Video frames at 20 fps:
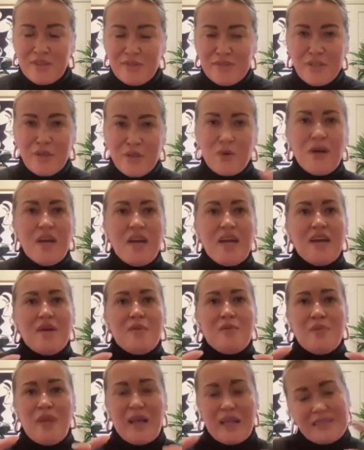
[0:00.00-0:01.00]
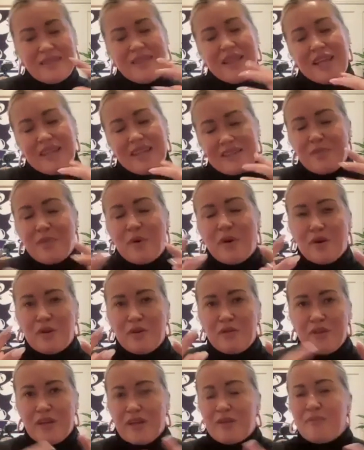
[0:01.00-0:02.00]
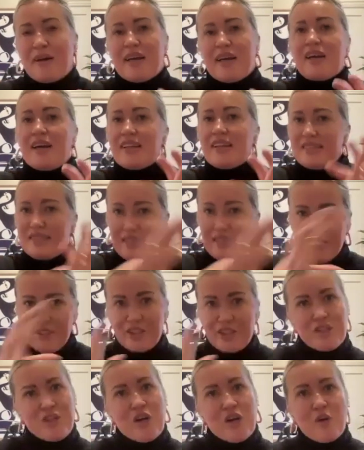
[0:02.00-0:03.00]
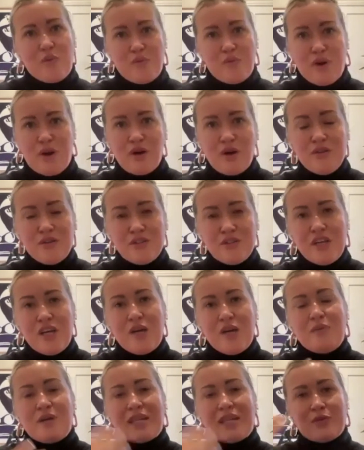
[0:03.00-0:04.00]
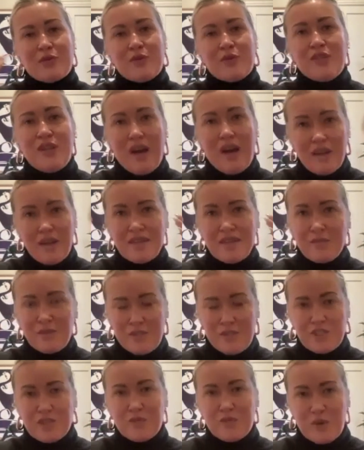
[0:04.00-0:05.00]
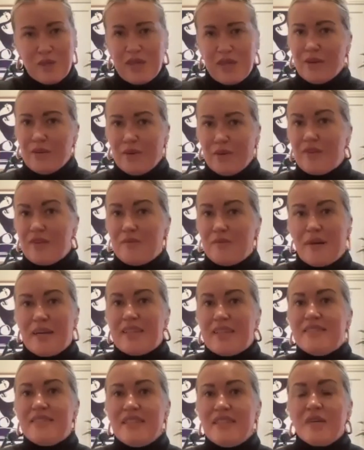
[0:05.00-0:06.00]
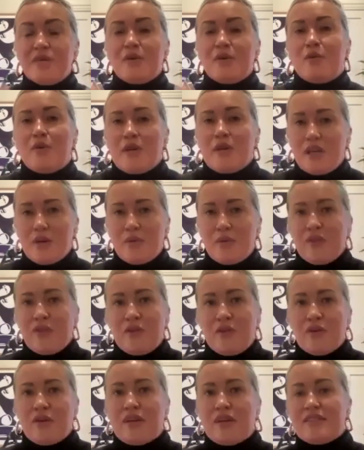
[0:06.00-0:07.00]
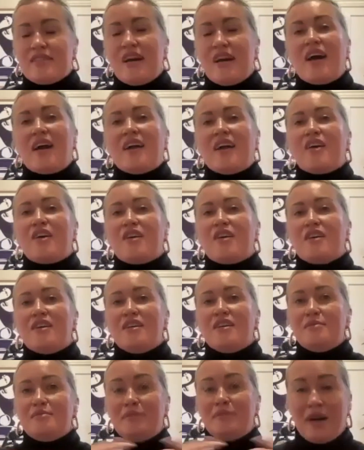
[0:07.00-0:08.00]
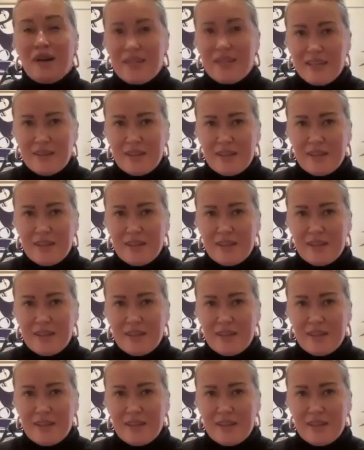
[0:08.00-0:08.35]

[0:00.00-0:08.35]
So that is a part of like my kind of signature approach because we're not just working with your mindset, we're working with your entire body.